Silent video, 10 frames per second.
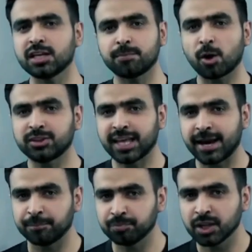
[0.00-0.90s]
about
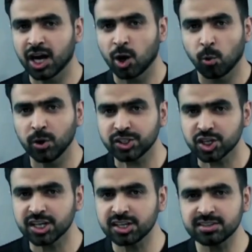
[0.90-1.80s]
them, which
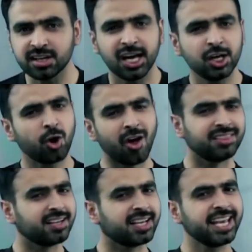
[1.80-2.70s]
is not
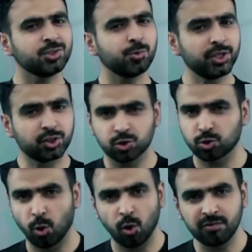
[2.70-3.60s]
the case with
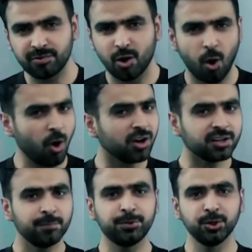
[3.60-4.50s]
stove or
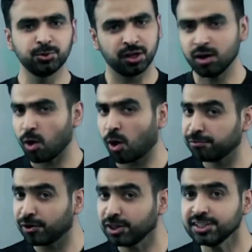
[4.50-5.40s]
computer or
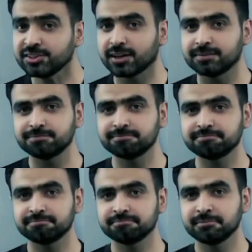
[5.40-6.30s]
furniture.
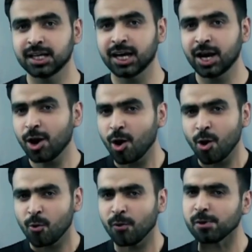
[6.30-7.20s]

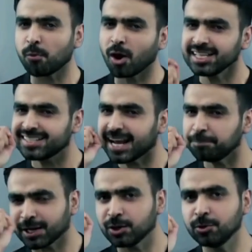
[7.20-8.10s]
Well, what is the
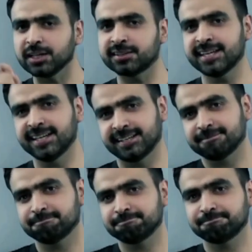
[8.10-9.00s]
peculiar thing?
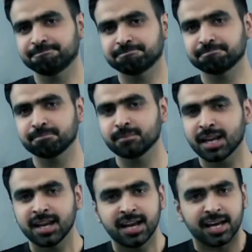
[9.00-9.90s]

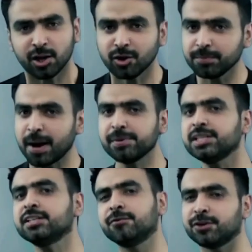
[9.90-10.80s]
Now remember the
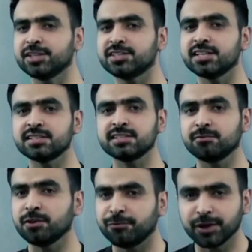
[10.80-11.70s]
differences
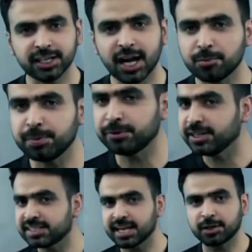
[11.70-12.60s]
we figured out between
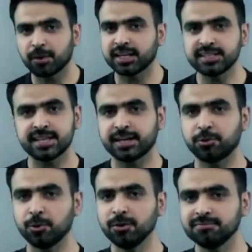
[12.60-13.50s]
set 1 and set 2?